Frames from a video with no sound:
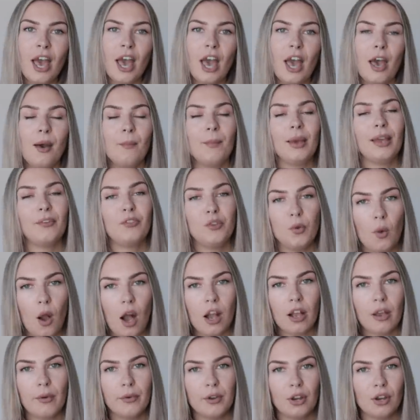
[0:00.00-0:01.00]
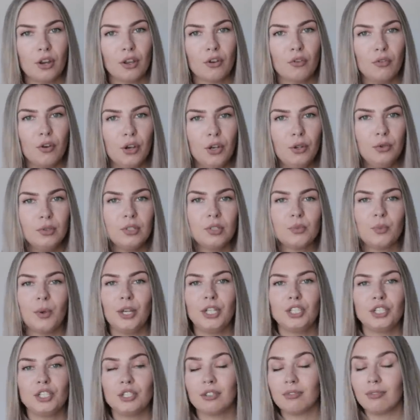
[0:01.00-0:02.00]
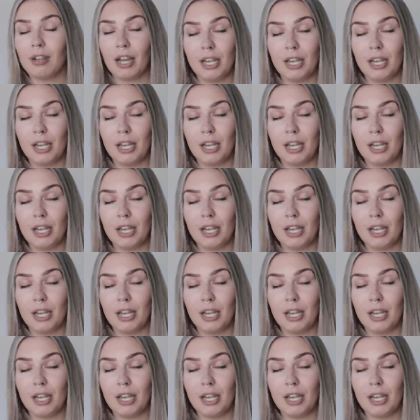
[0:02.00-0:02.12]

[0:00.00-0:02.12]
If you are going on a cruise, which